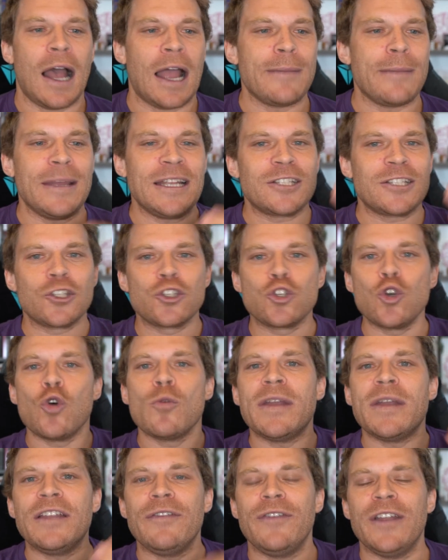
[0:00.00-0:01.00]
I made so
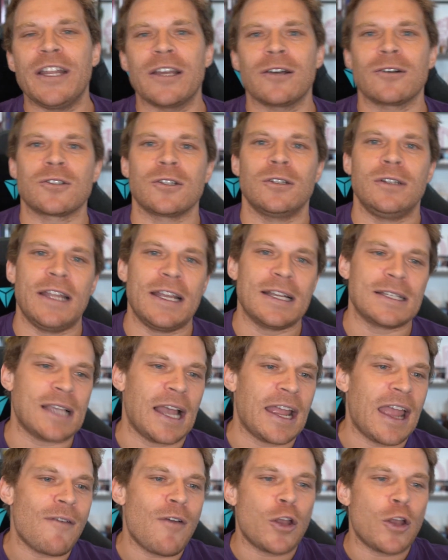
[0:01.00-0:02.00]
many videos on this. I have